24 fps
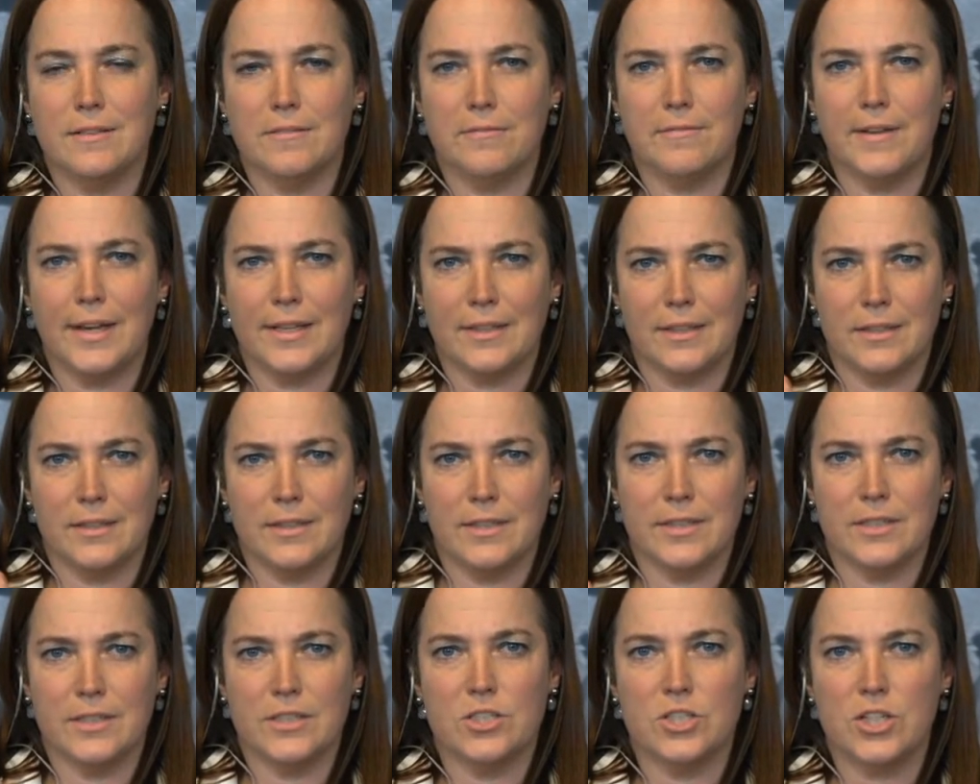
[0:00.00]
fact that
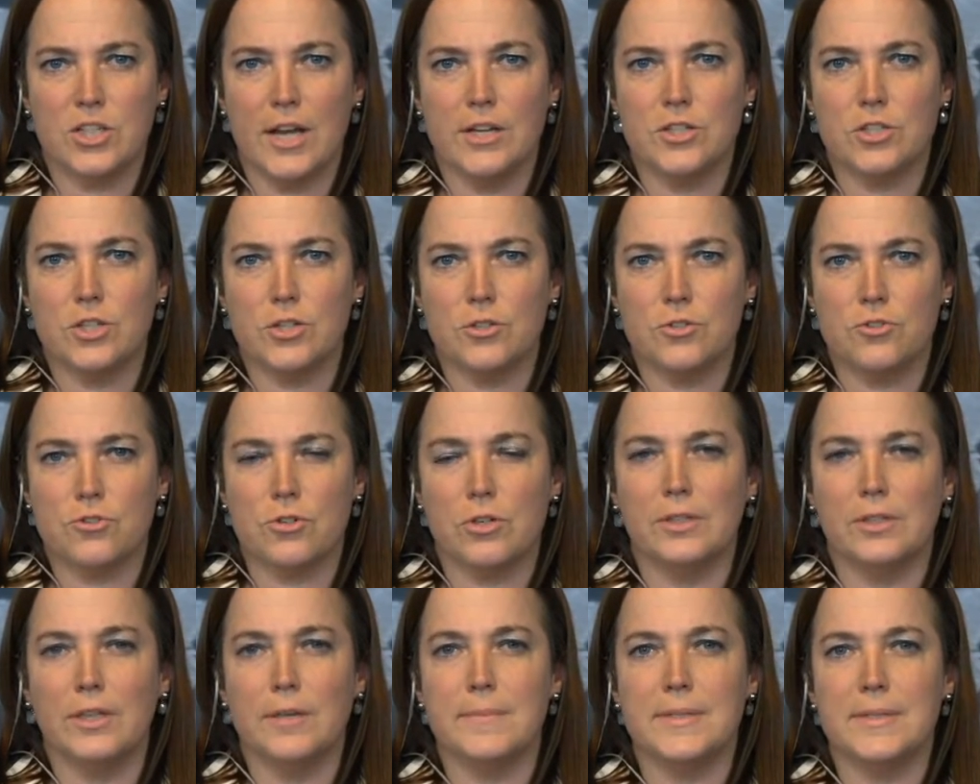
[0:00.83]
the exchange
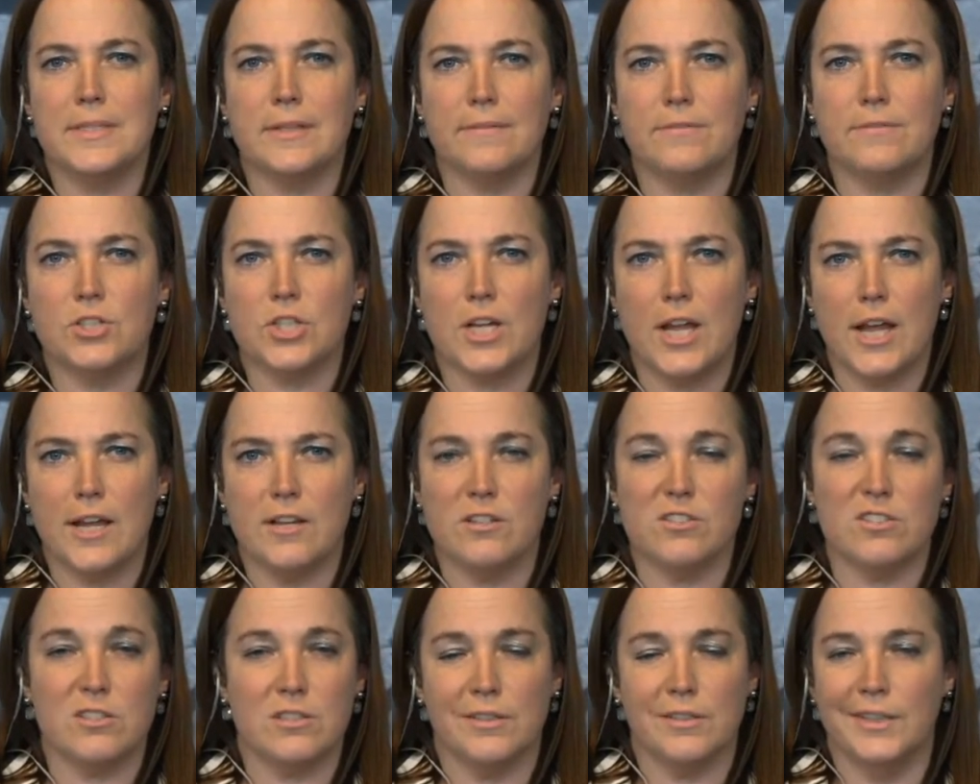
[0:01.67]
control limits have
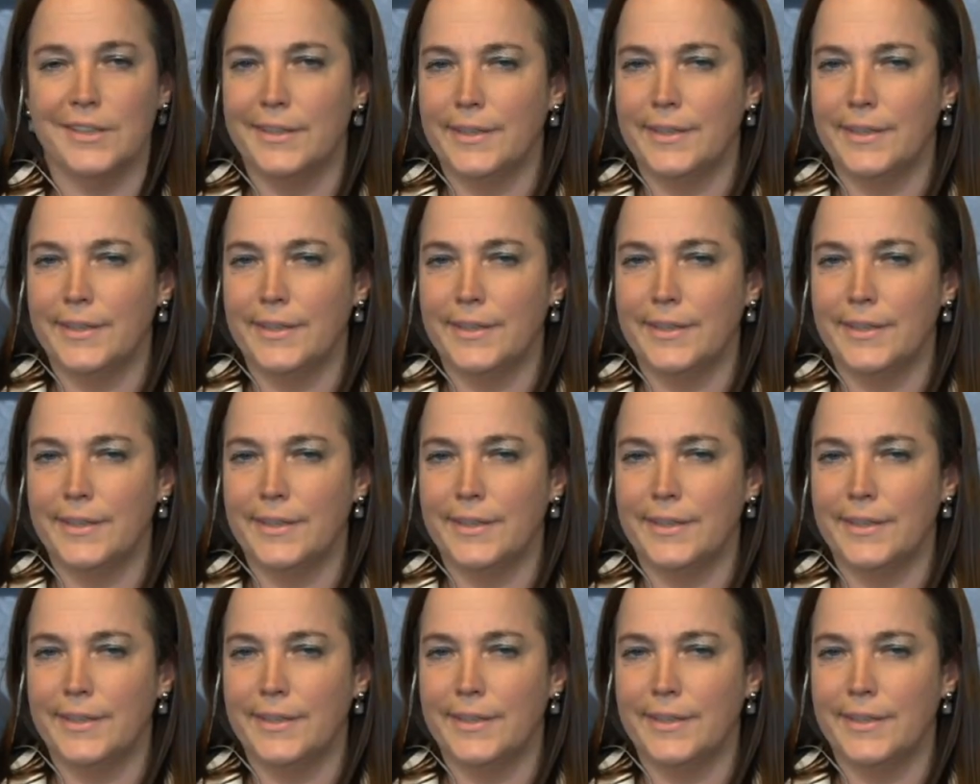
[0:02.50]
changed,